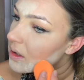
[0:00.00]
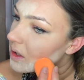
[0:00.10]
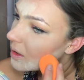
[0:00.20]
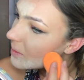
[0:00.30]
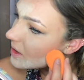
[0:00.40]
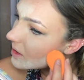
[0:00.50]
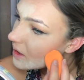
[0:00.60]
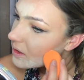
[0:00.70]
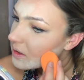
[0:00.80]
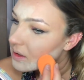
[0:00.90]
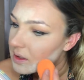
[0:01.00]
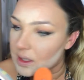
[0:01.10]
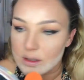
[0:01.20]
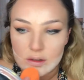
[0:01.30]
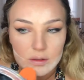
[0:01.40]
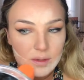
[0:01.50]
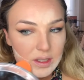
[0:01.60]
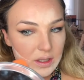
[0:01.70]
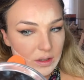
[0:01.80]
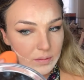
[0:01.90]
that bit tends to get
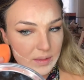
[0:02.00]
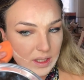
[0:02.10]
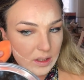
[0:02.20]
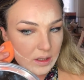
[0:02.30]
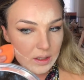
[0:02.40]
sweaty on me.